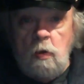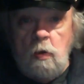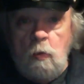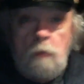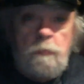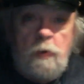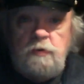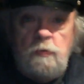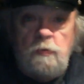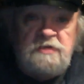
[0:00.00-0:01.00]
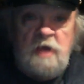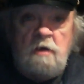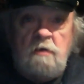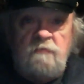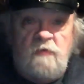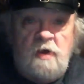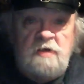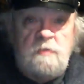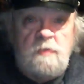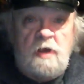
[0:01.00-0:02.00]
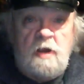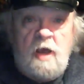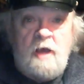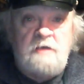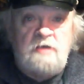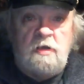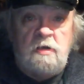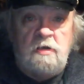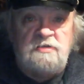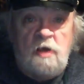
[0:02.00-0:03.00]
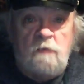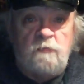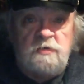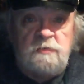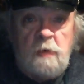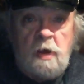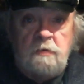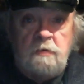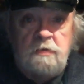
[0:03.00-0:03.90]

What part do we sacrifice about hygiene and self-respect?